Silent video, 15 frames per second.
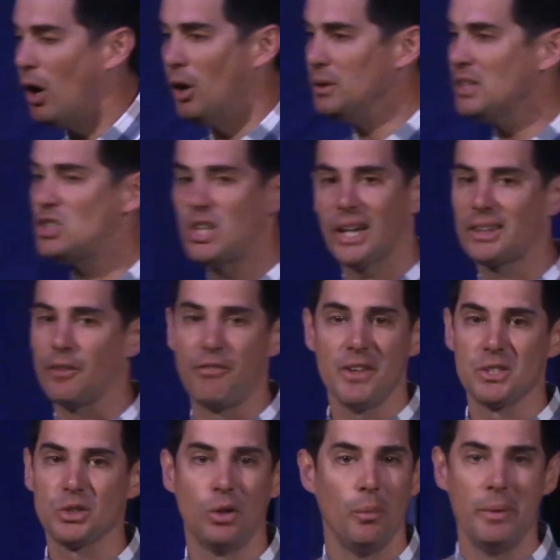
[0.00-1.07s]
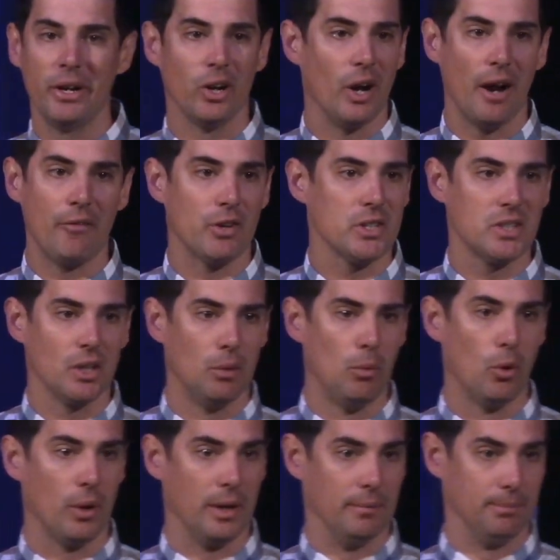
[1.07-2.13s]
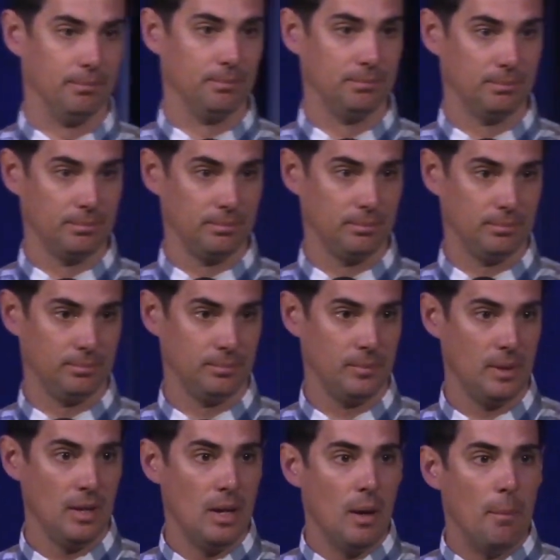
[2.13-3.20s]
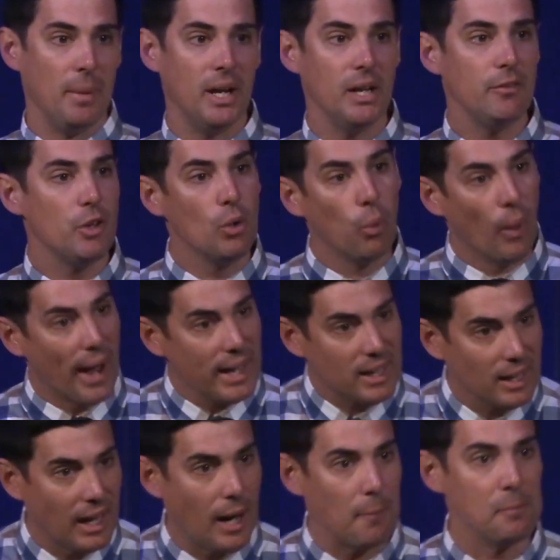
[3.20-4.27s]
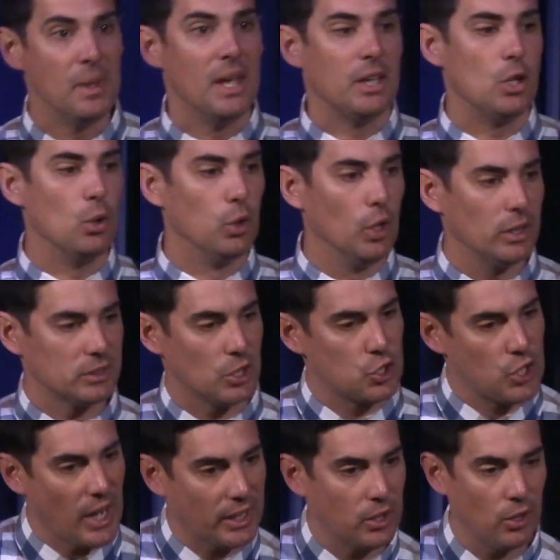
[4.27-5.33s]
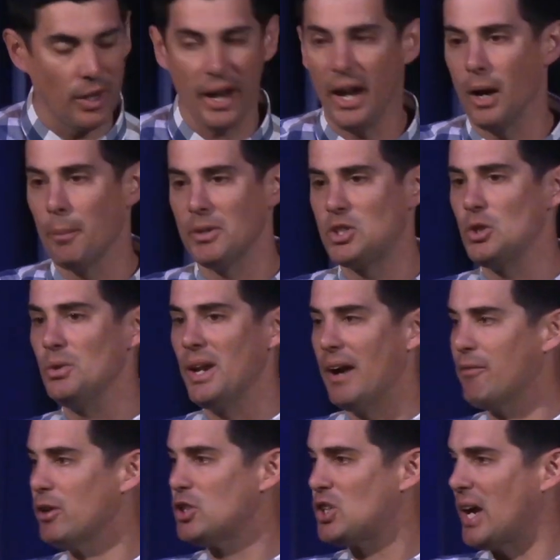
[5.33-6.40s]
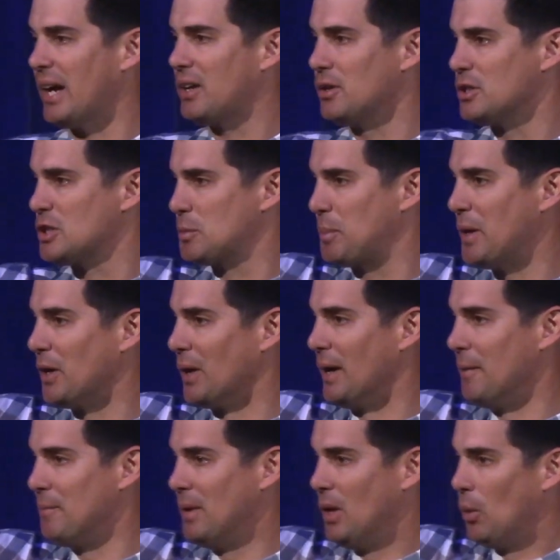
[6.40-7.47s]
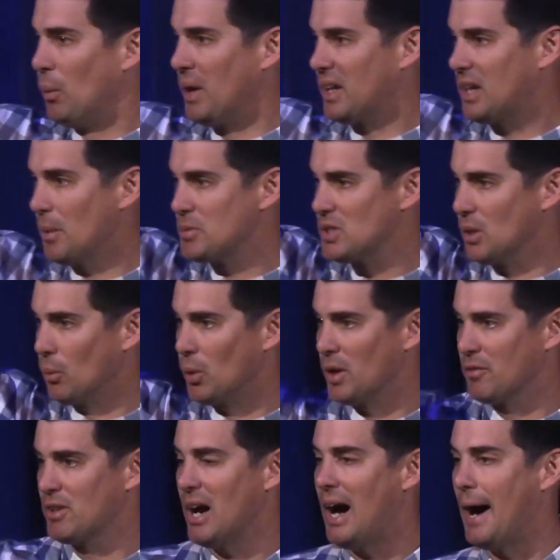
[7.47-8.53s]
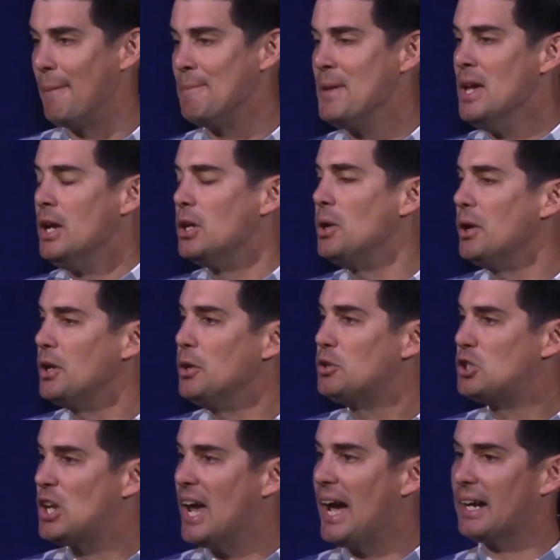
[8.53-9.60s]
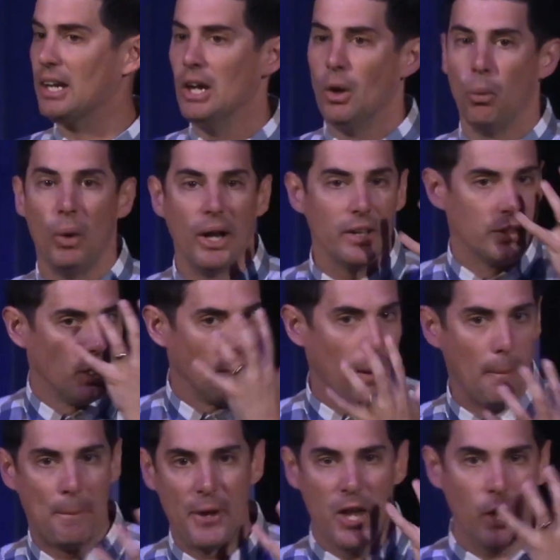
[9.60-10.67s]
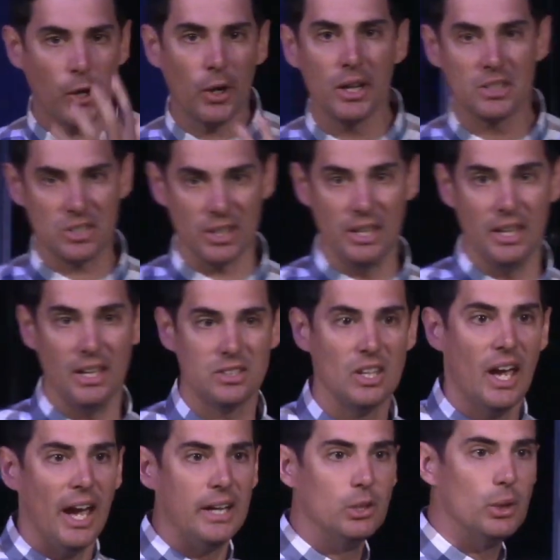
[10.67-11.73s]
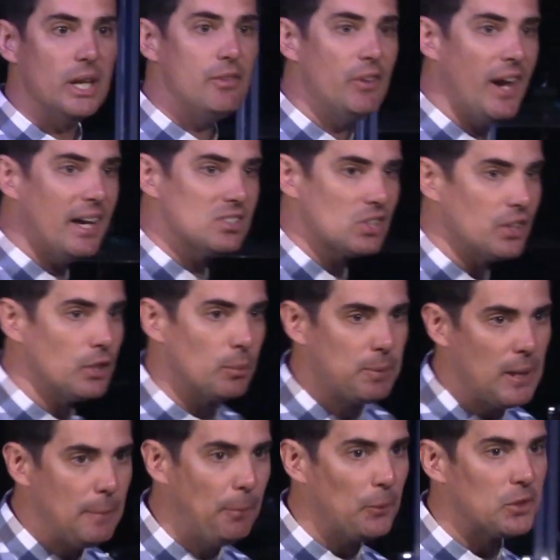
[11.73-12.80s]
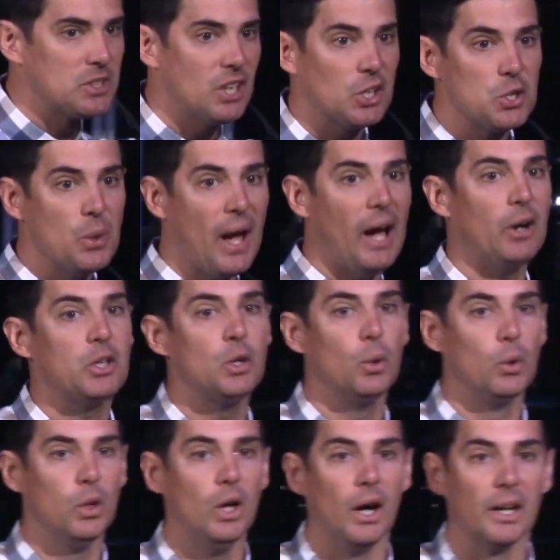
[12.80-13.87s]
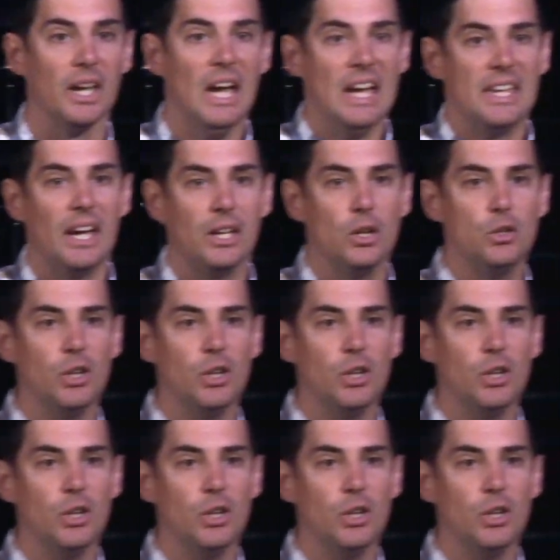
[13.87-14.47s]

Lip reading: only check the physical mirror every single morning. Many of you wake up, you look to check your hair, but you never check your spirit. When it comes to the Word of God, you check what the appearance is, and you'll even ask other people to tell you how you look, yet you